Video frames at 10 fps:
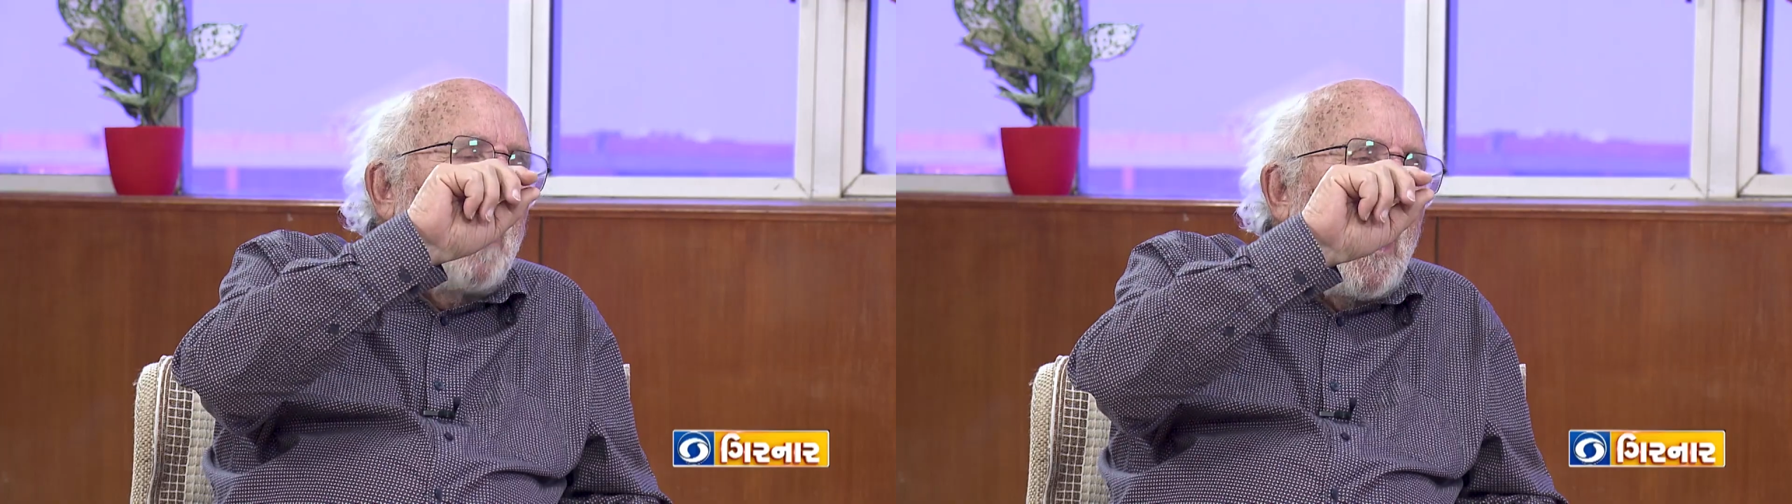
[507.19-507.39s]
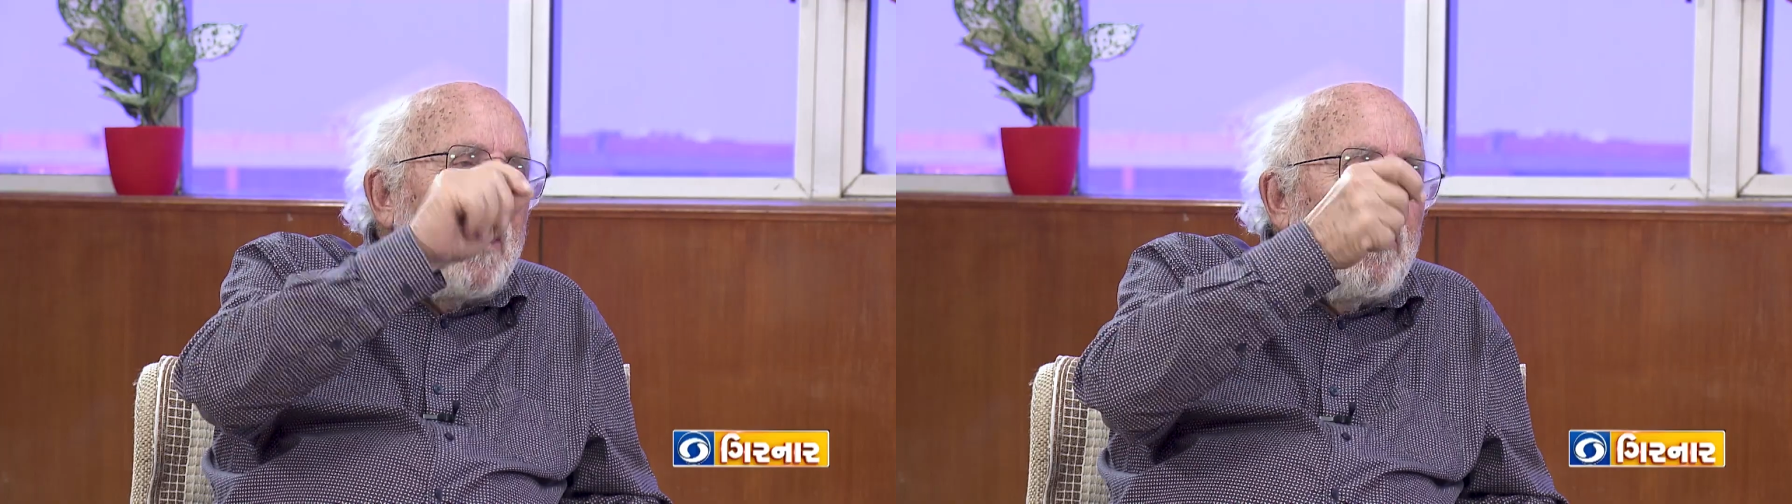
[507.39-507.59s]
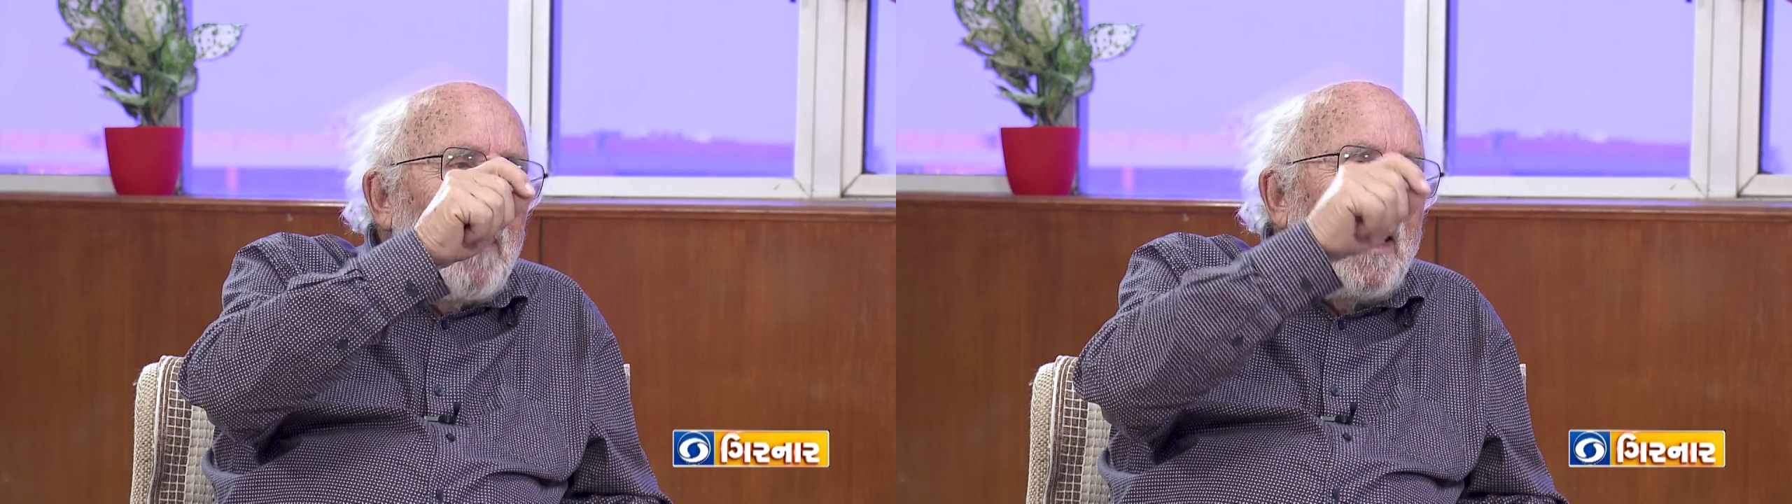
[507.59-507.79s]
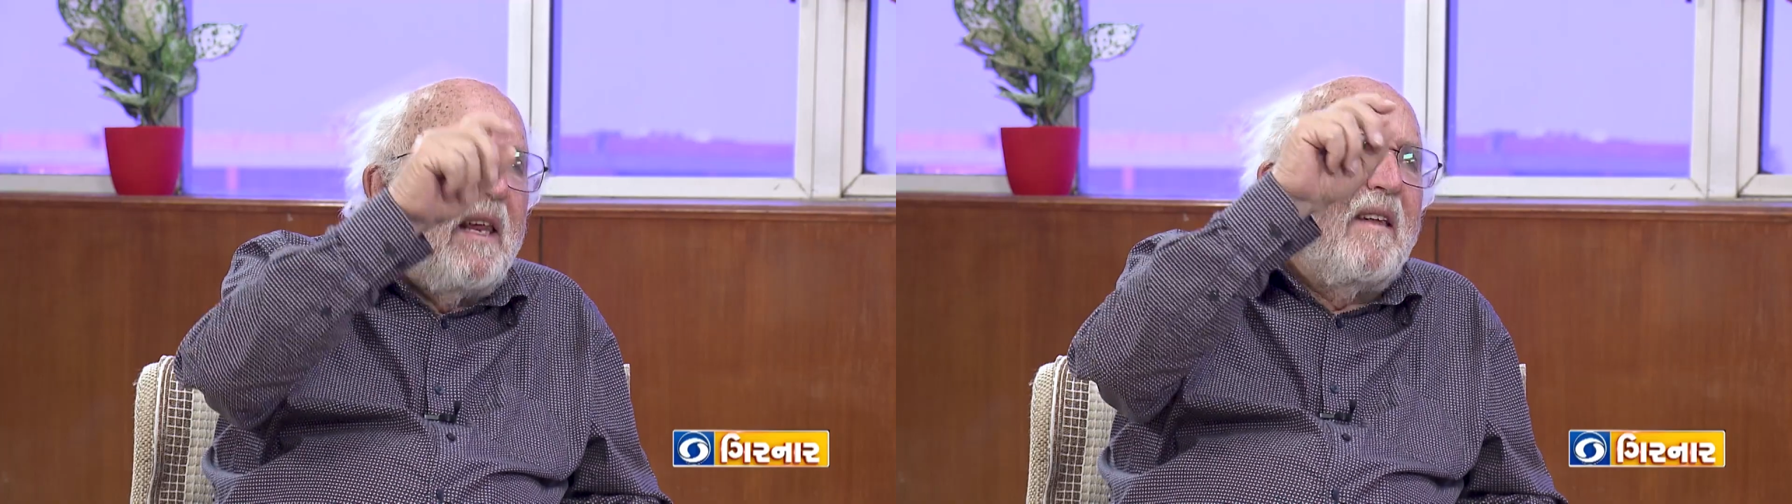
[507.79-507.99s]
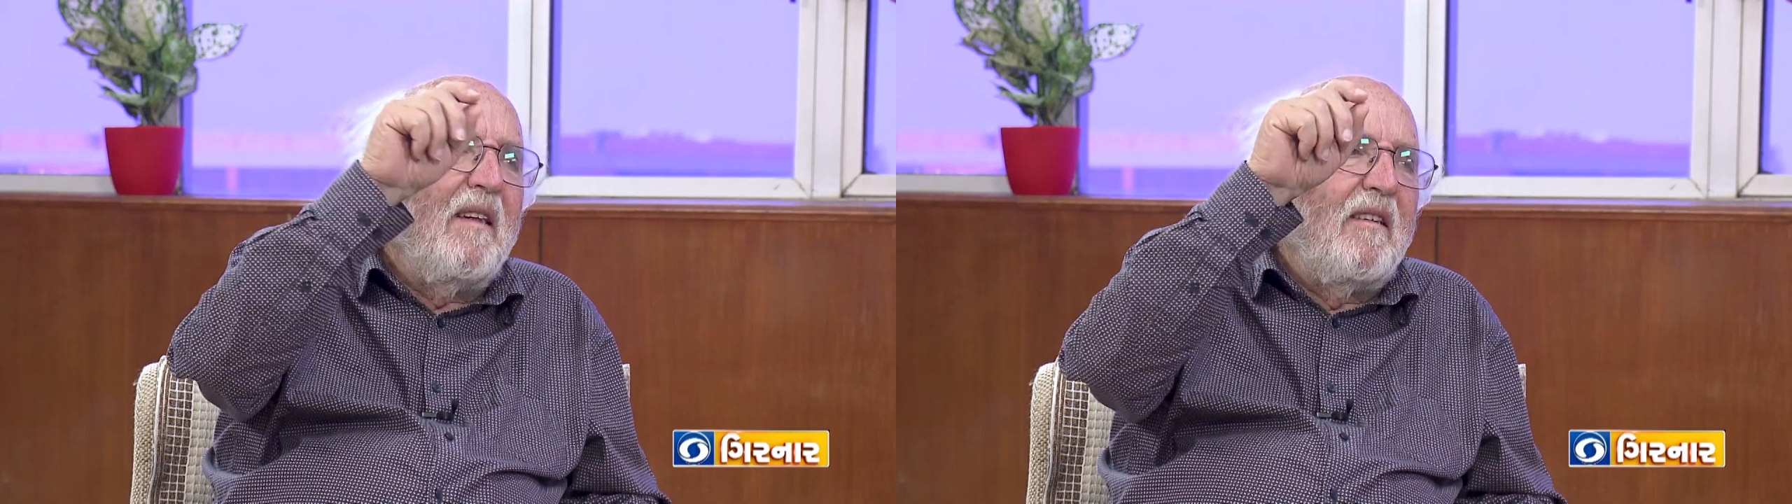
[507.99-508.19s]

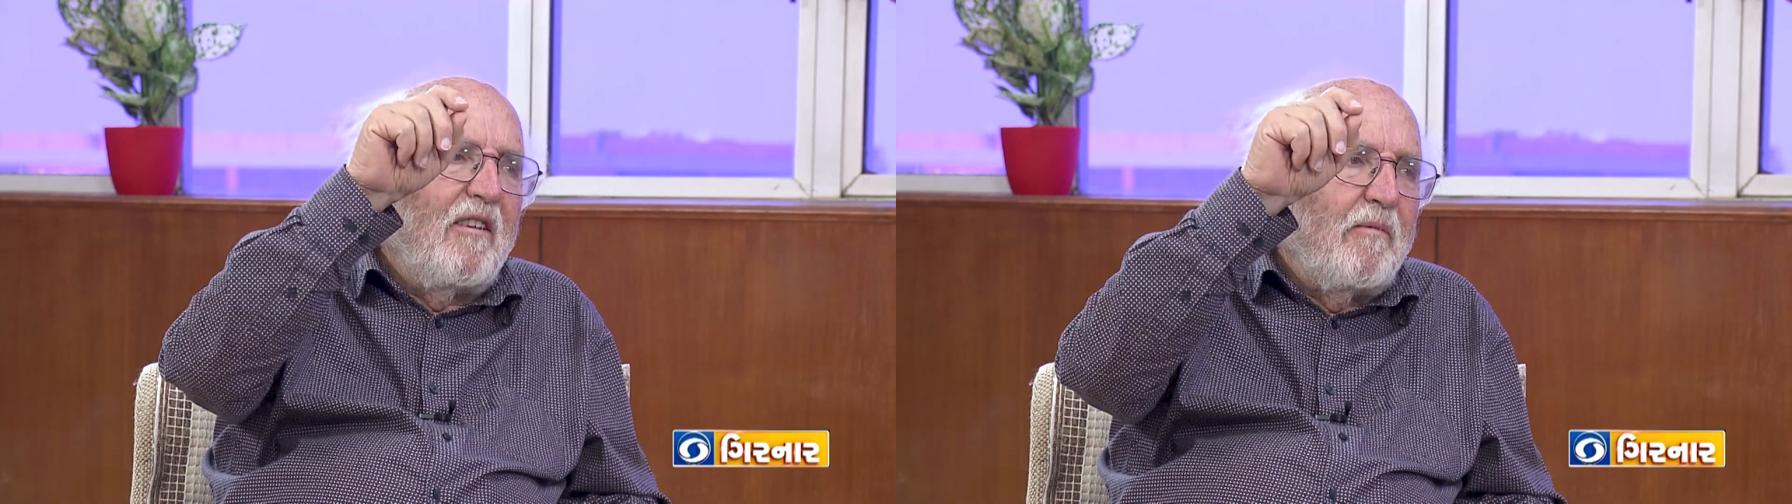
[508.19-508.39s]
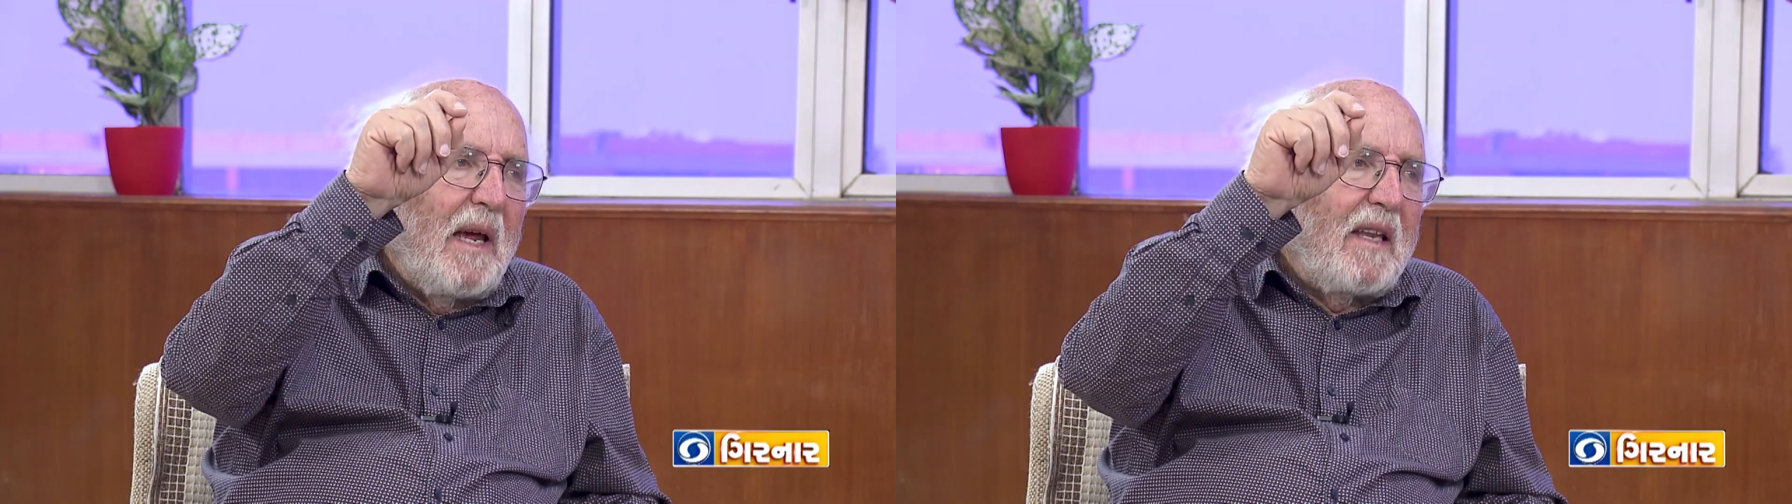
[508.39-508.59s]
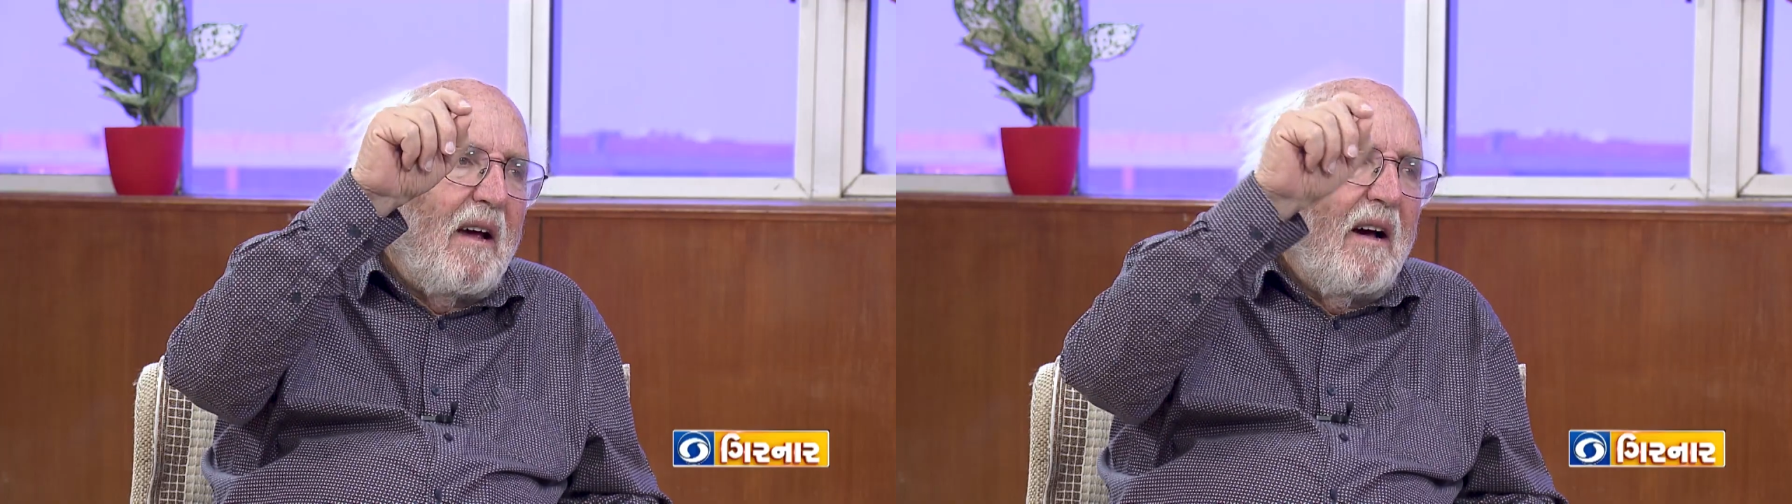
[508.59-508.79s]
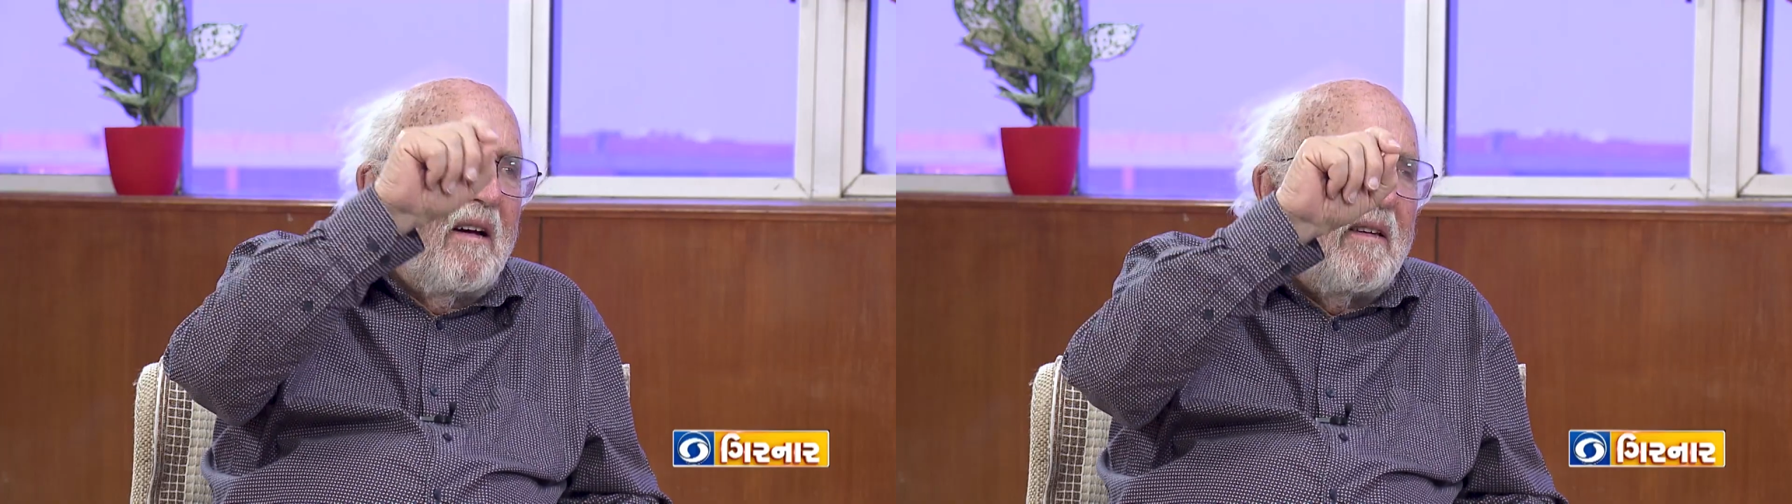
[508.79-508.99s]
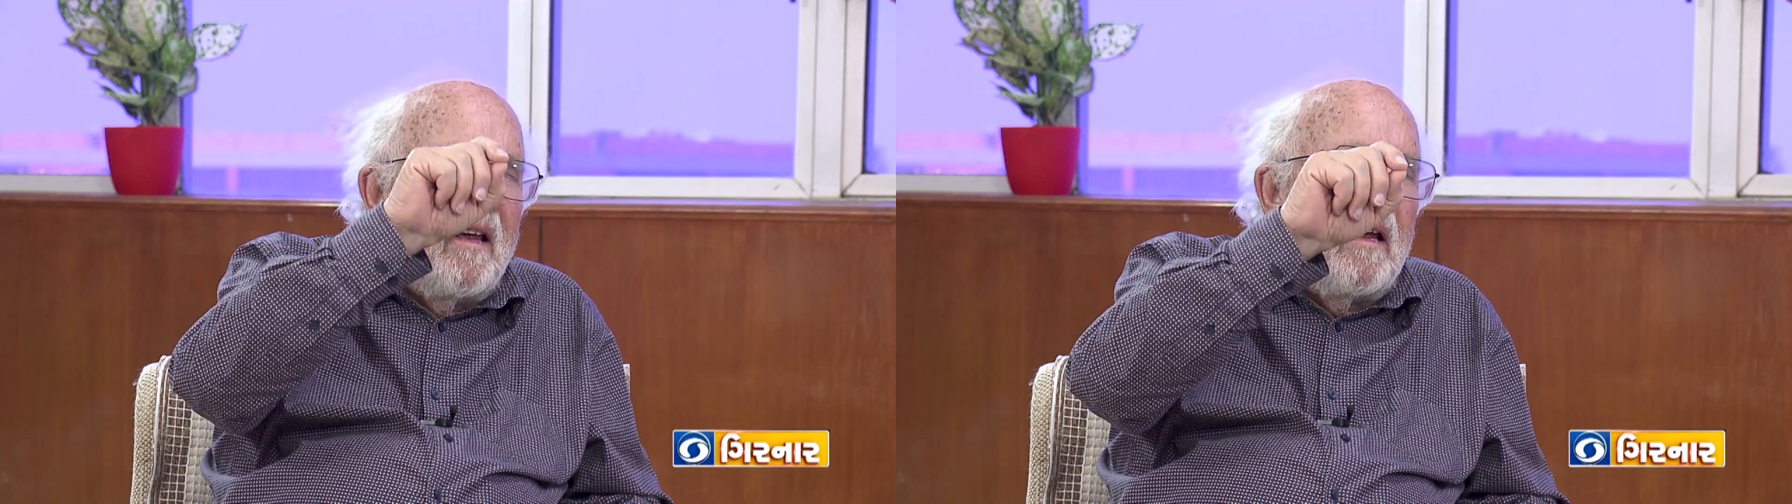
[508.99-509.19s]
anomalies in the spectra
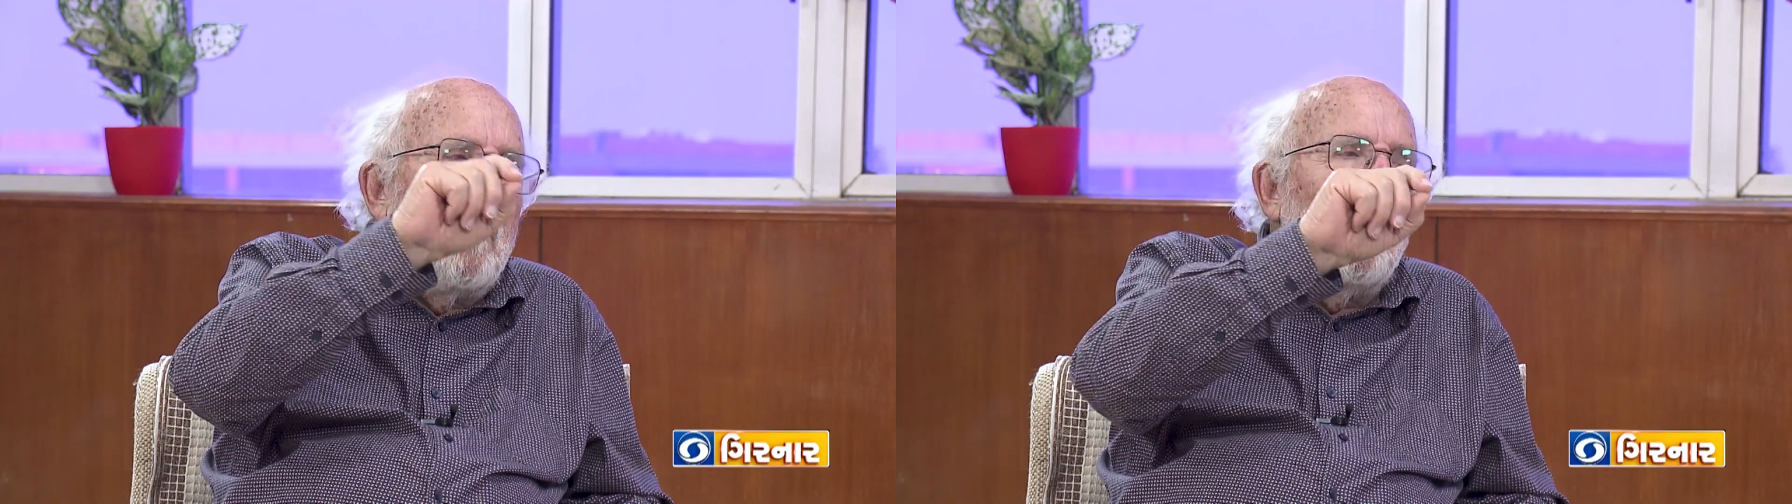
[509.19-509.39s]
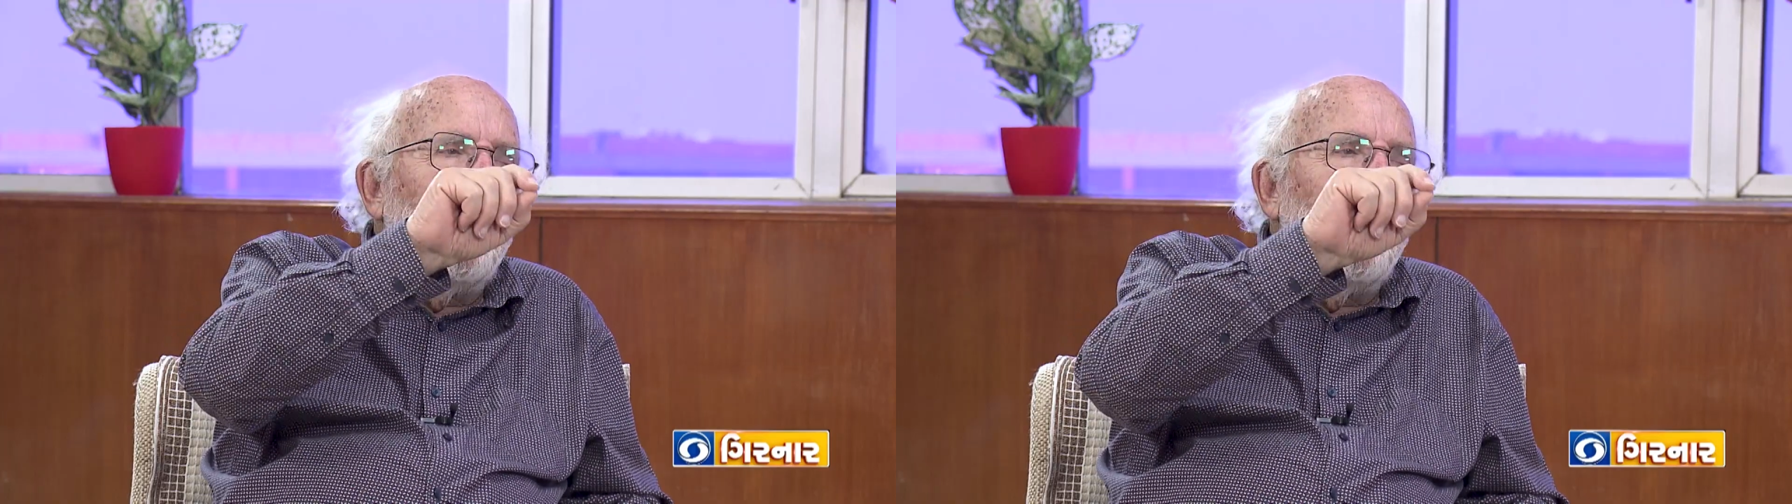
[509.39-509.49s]
saying, oh,